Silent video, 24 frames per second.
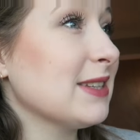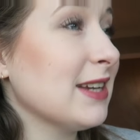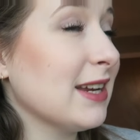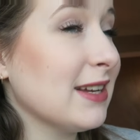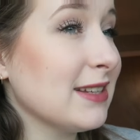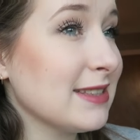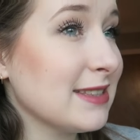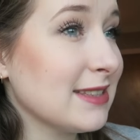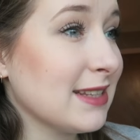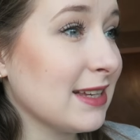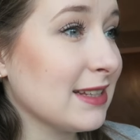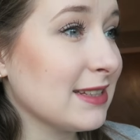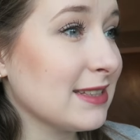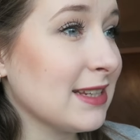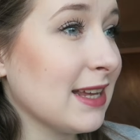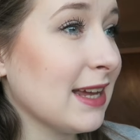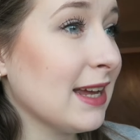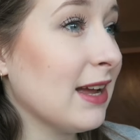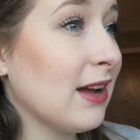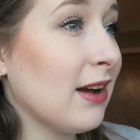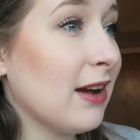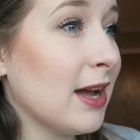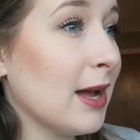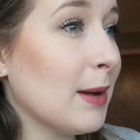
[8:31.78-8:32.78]
so now it's
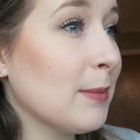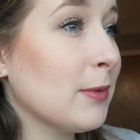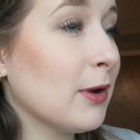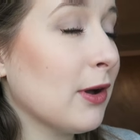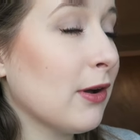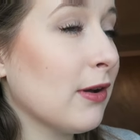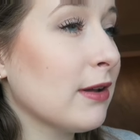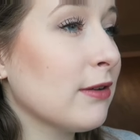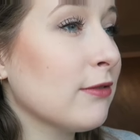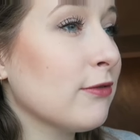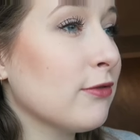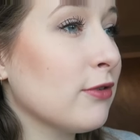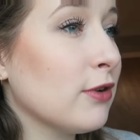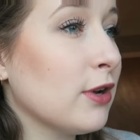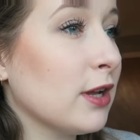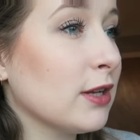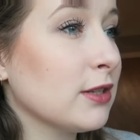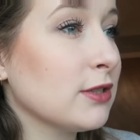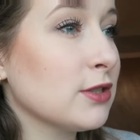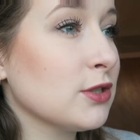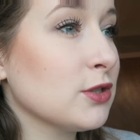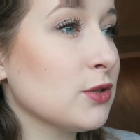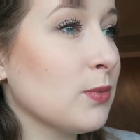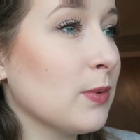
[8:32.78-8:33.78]
Thursday I am going for
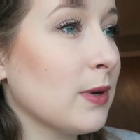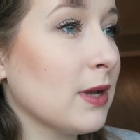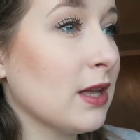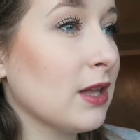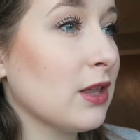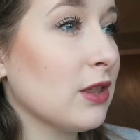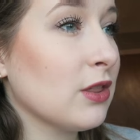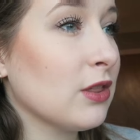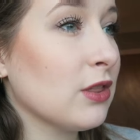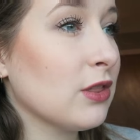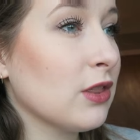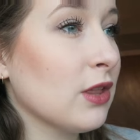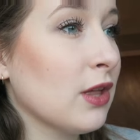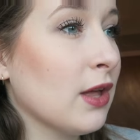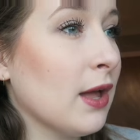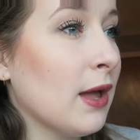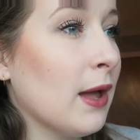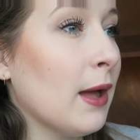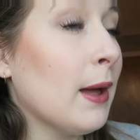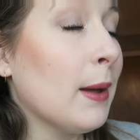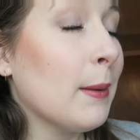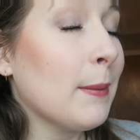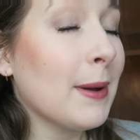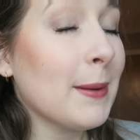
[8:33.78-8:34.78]
lunch with
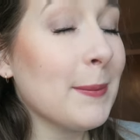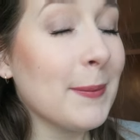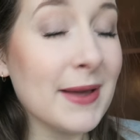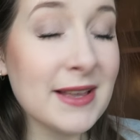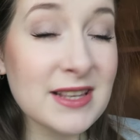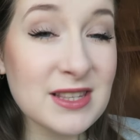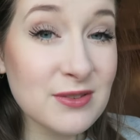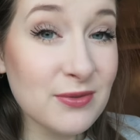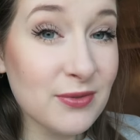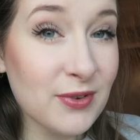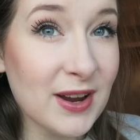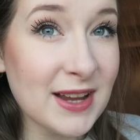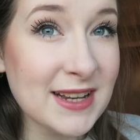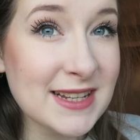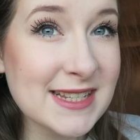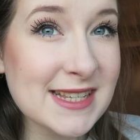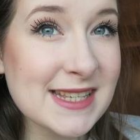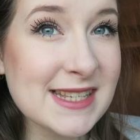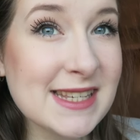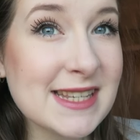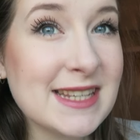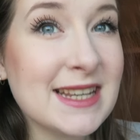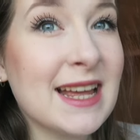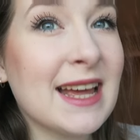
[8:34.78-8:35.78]
my best friend
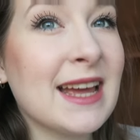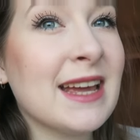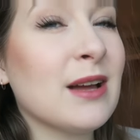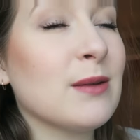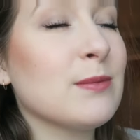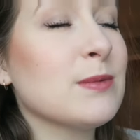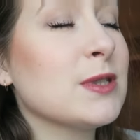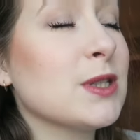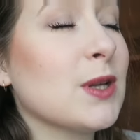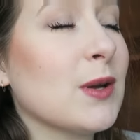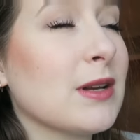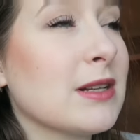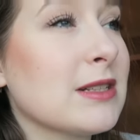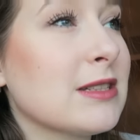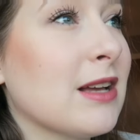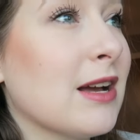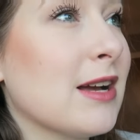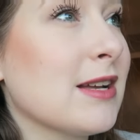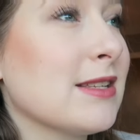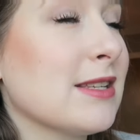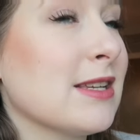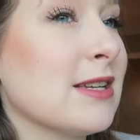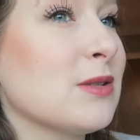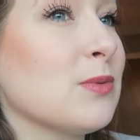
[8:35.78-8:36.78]
today. I'm so
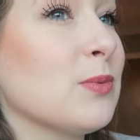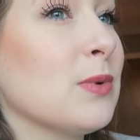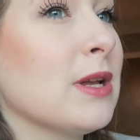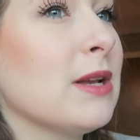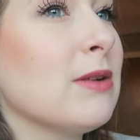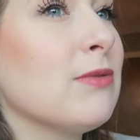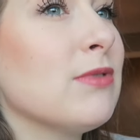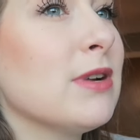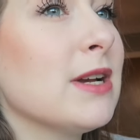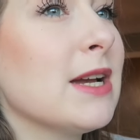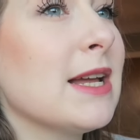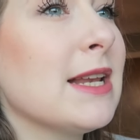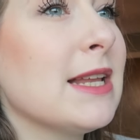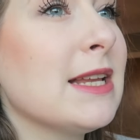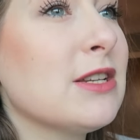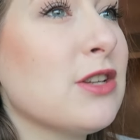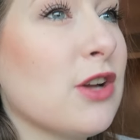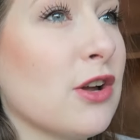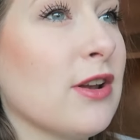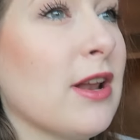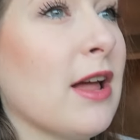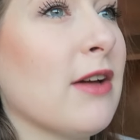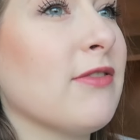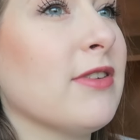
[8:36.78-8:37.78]
excited. We really
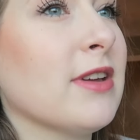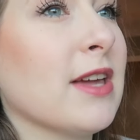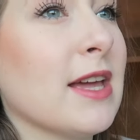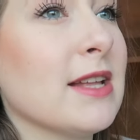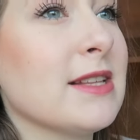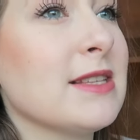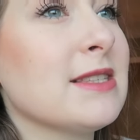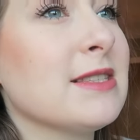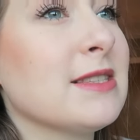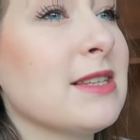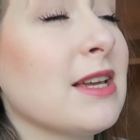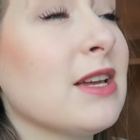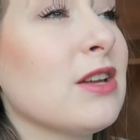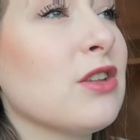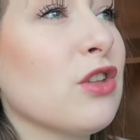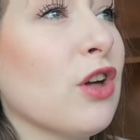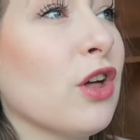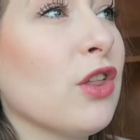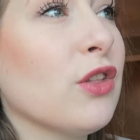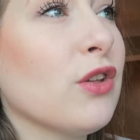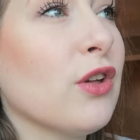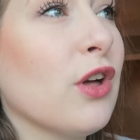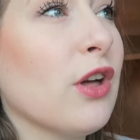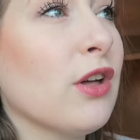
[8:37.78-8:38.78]
don't ever get to see
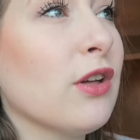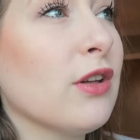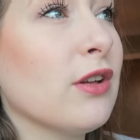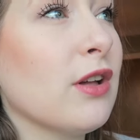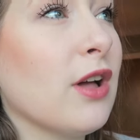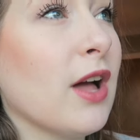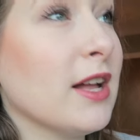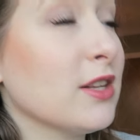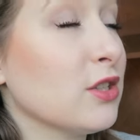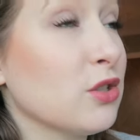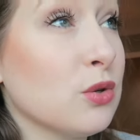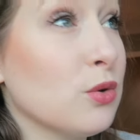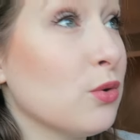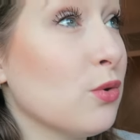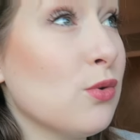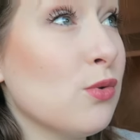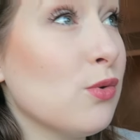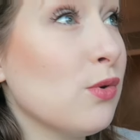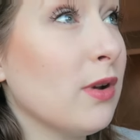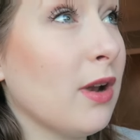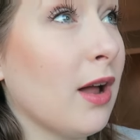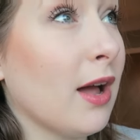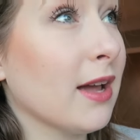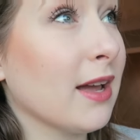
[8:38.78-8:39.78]
each other at
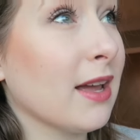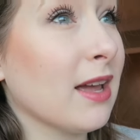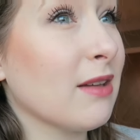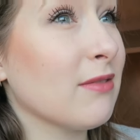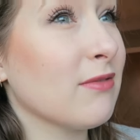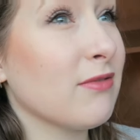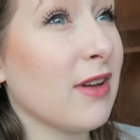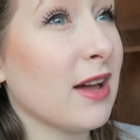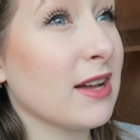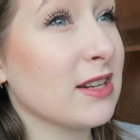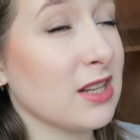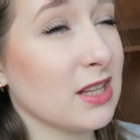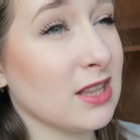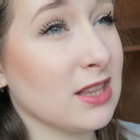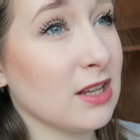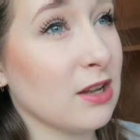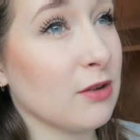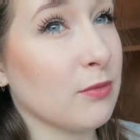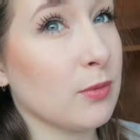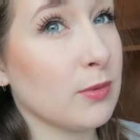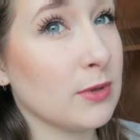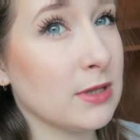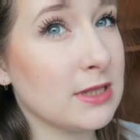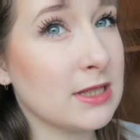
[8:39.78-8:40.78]
all. Like, in fact, I
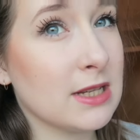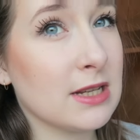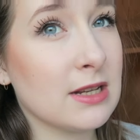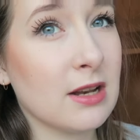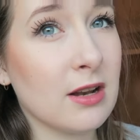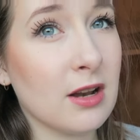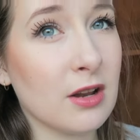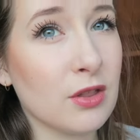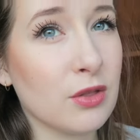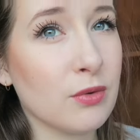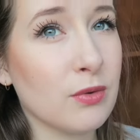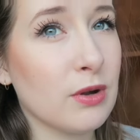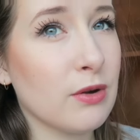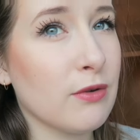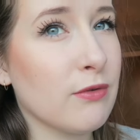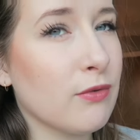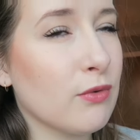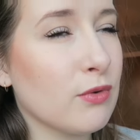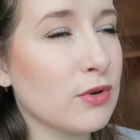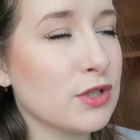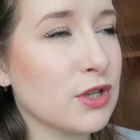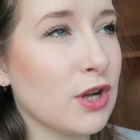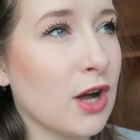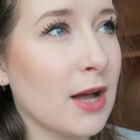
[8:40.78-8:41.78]
think I've probably seen her like three or
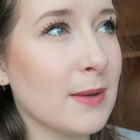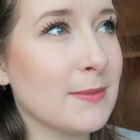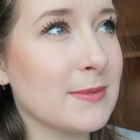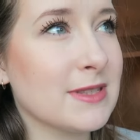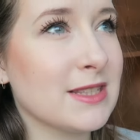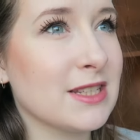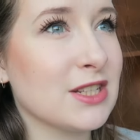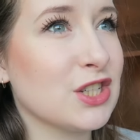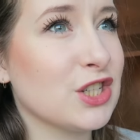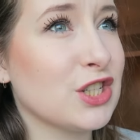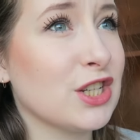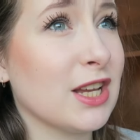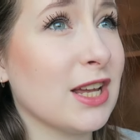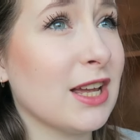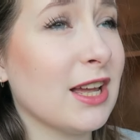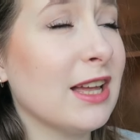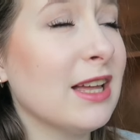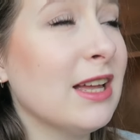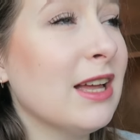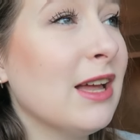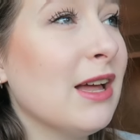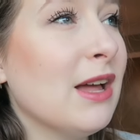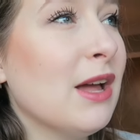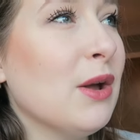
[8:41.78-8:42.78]
four times this
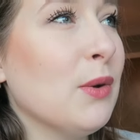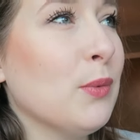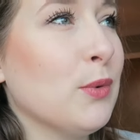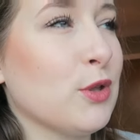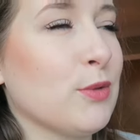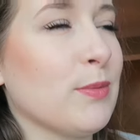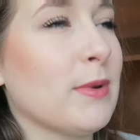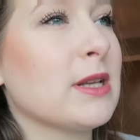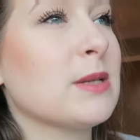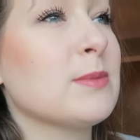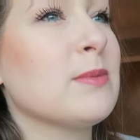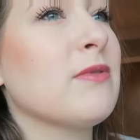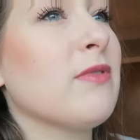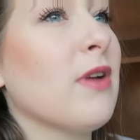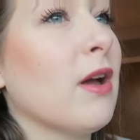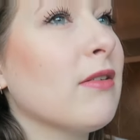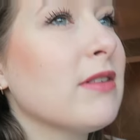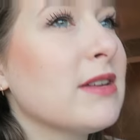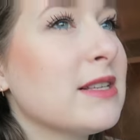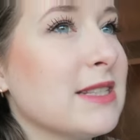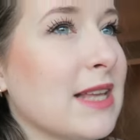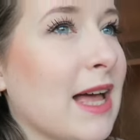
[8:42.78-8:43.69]
year, which makes me very